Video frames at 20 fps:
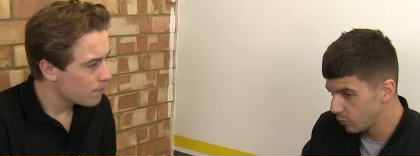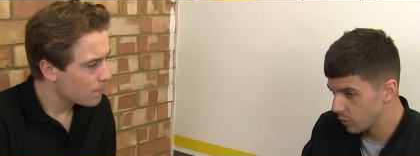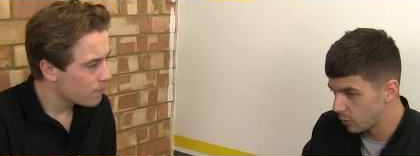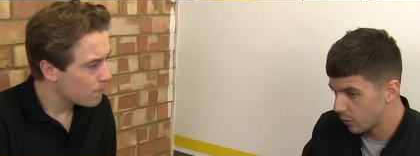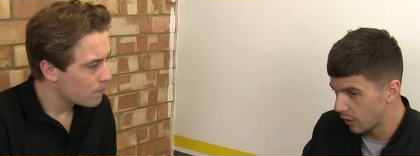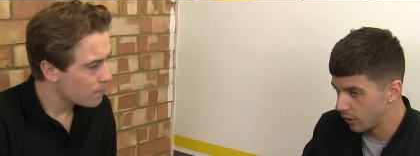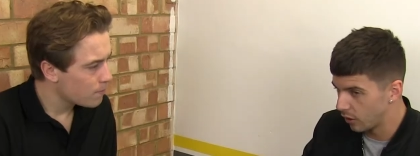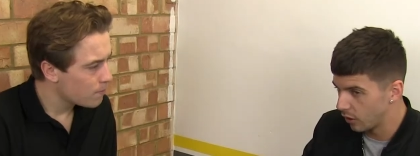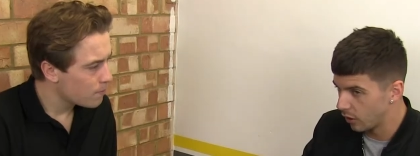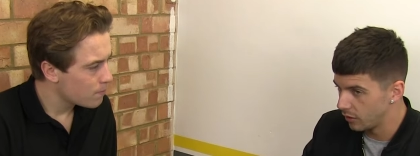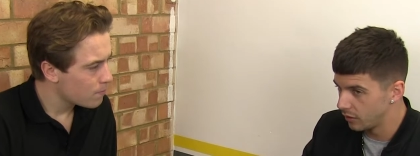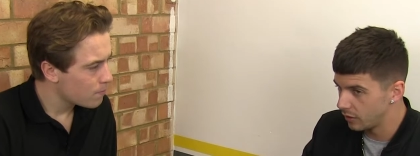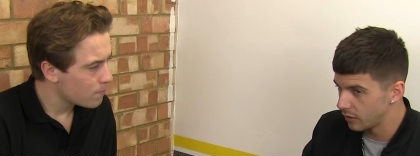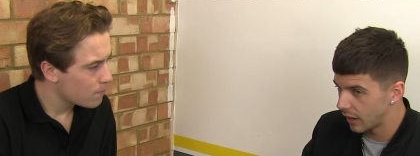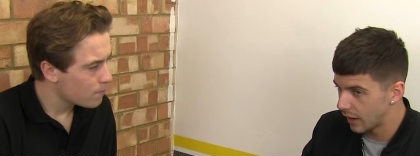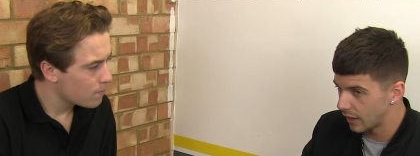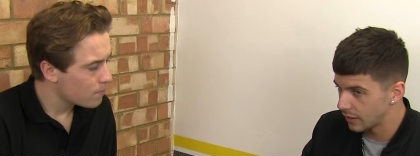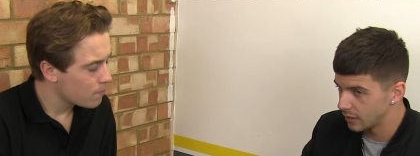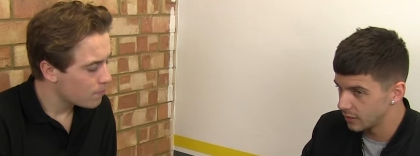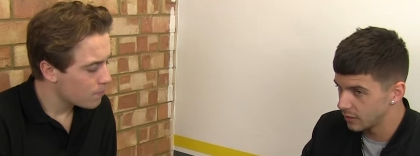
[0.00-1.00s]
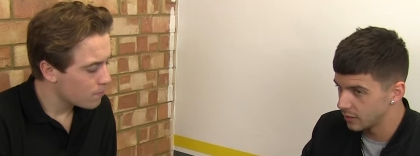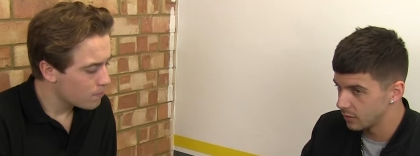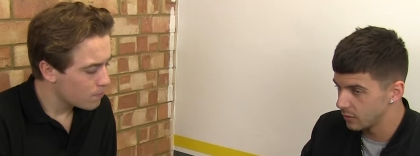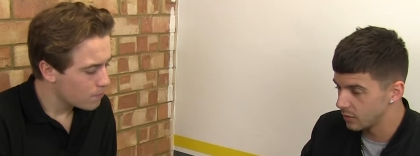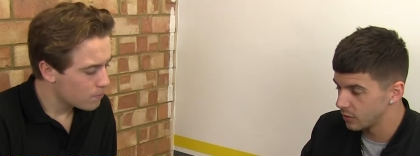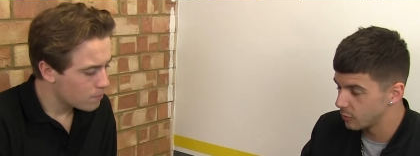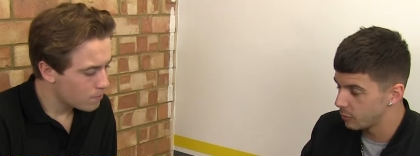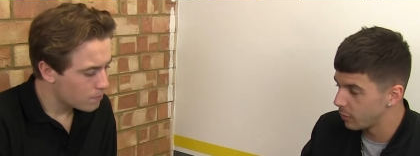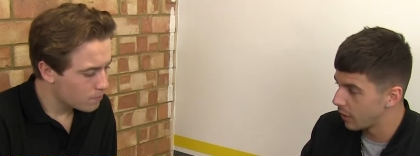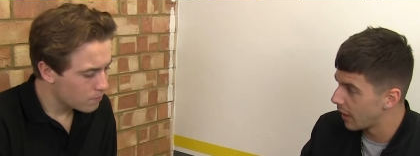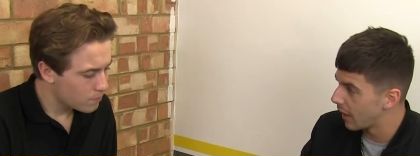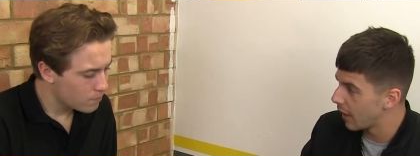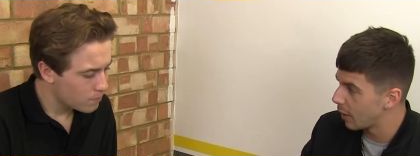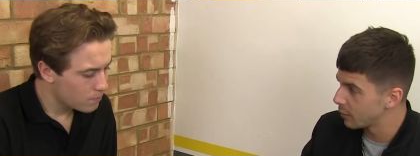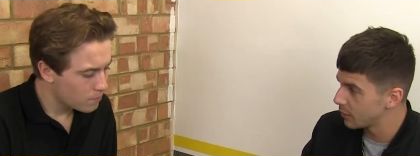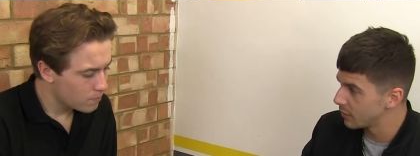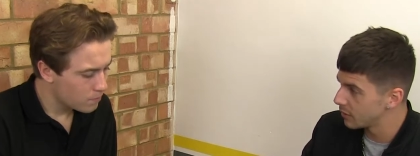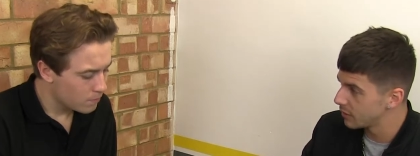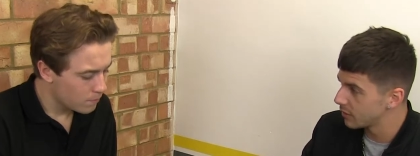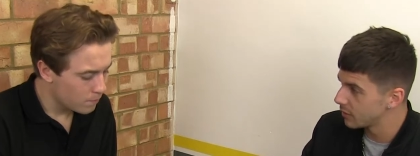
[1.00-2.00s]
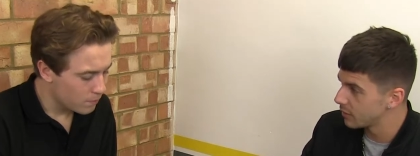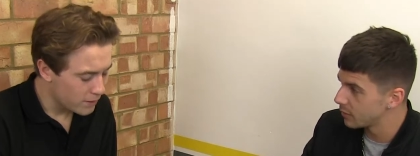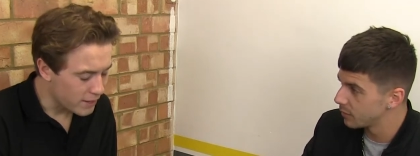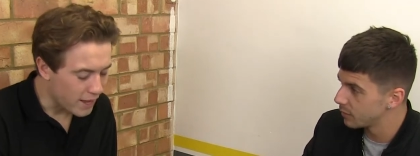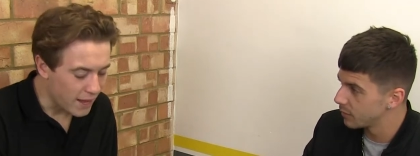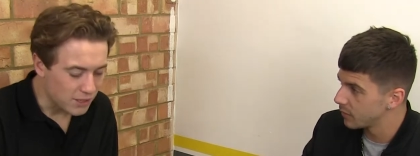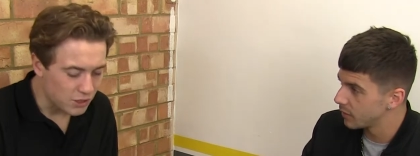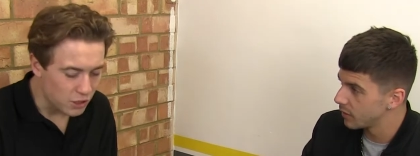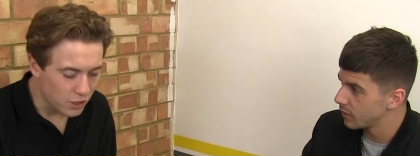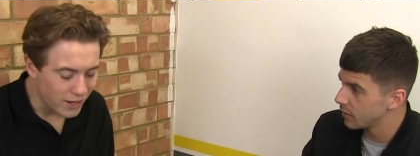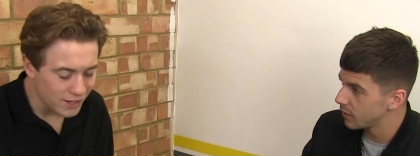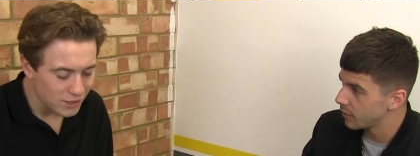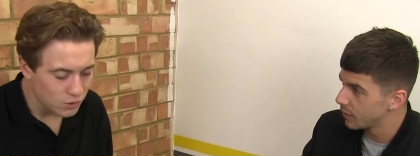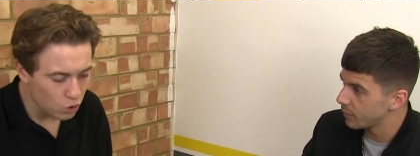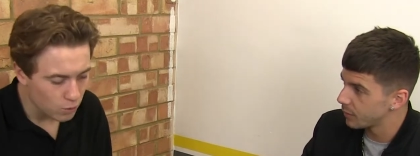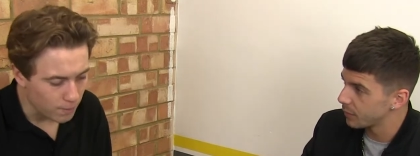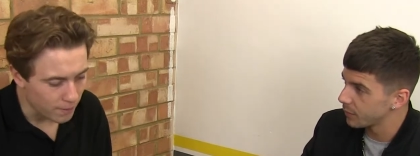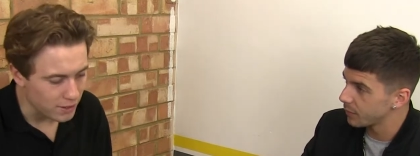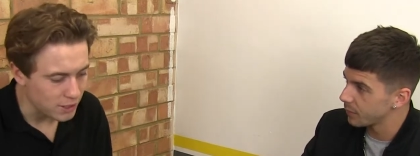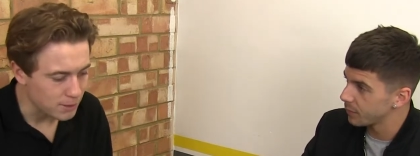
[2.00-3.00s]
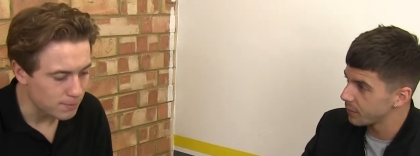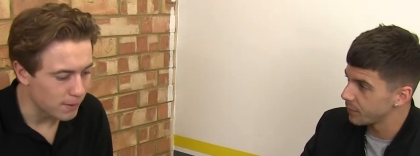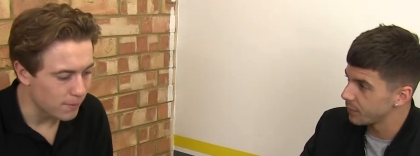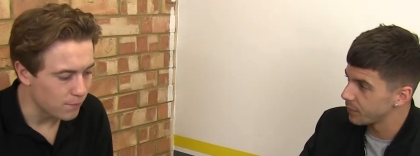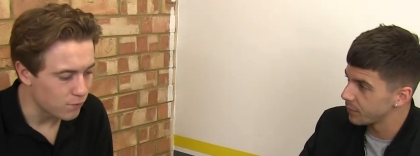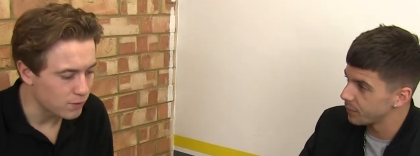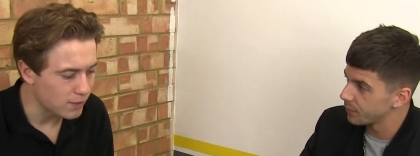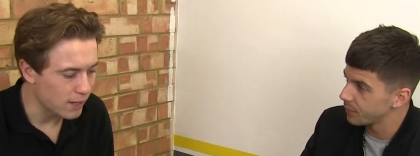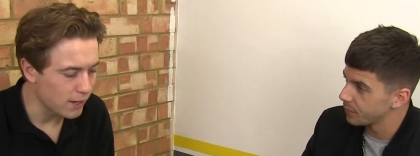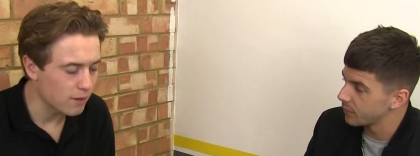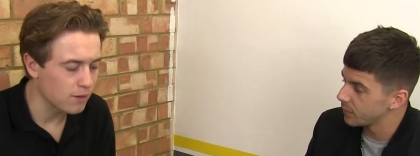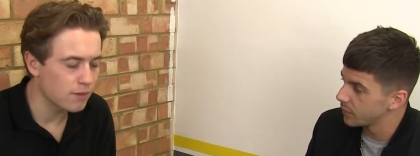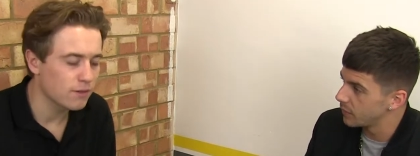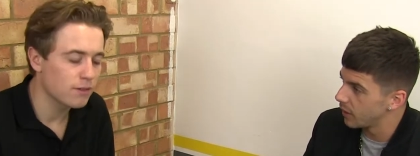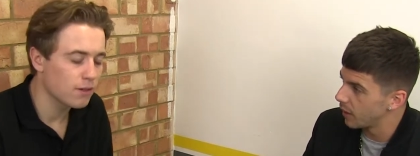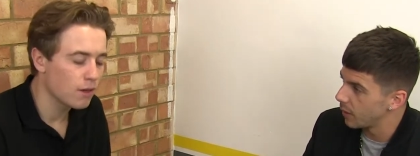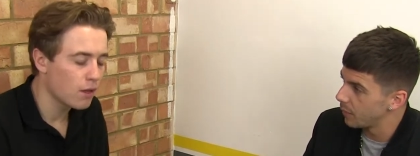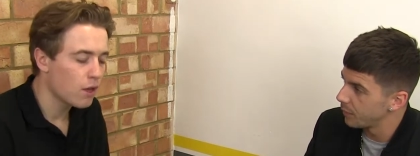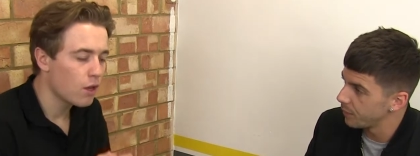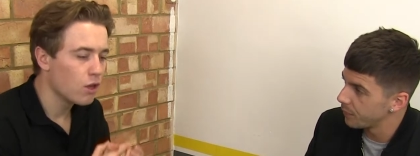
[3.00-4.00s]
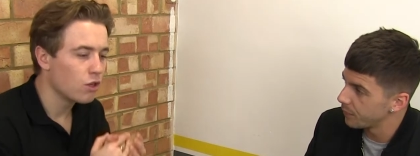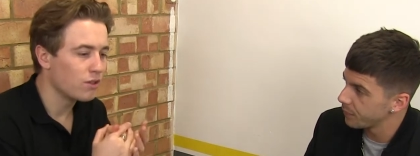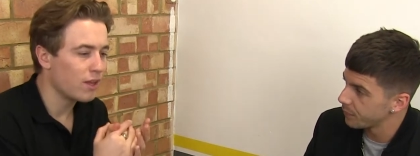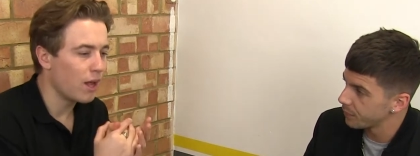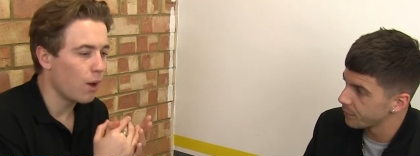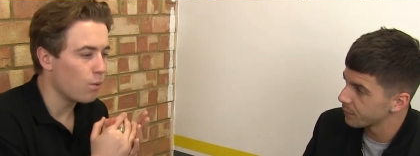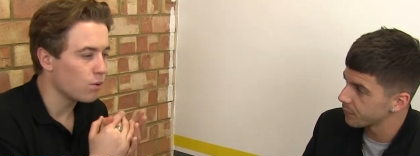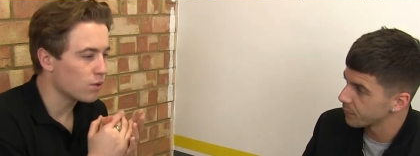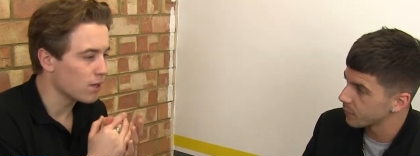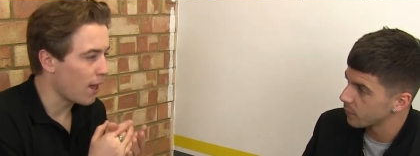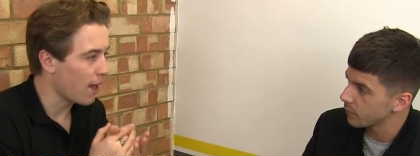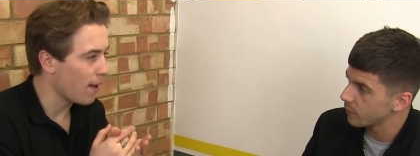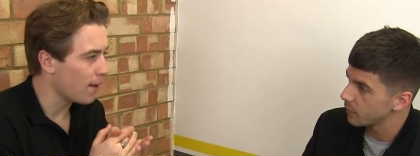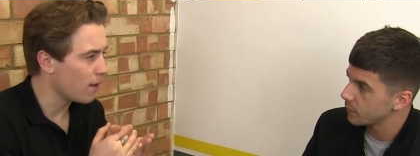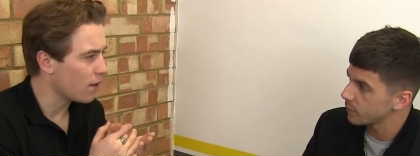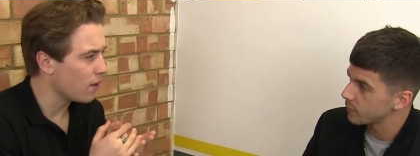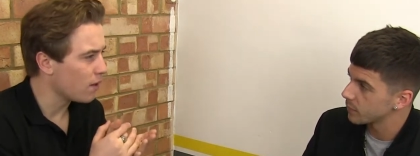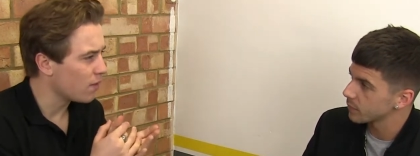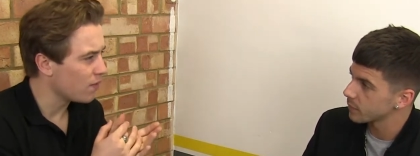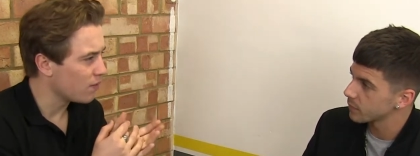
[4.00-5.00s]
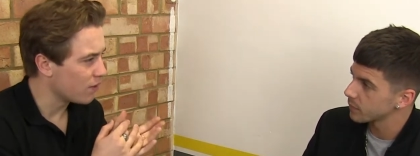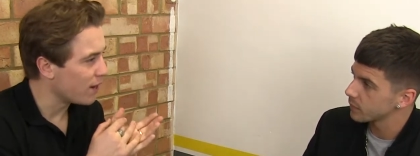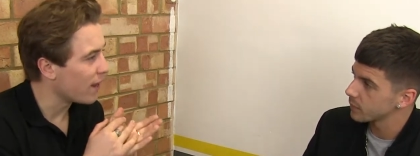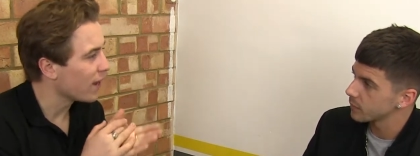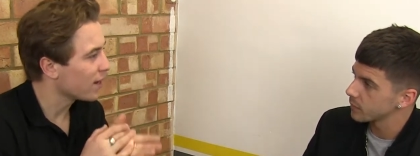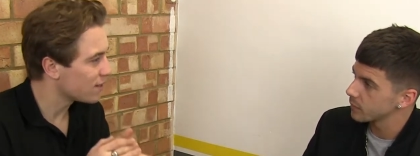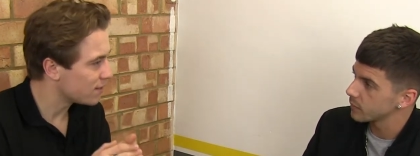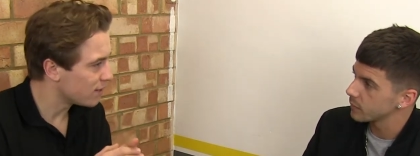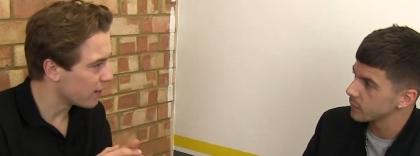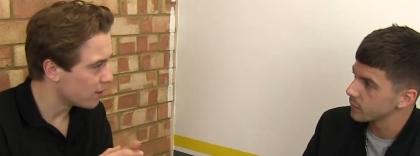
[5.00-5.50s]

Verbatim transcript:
Speaker 1: we went on and the split happened.
Speaker 2: Yeah, so let's talk about the split for a second.
Speaker 1: Yeah.
Speaker 2: So that was at the next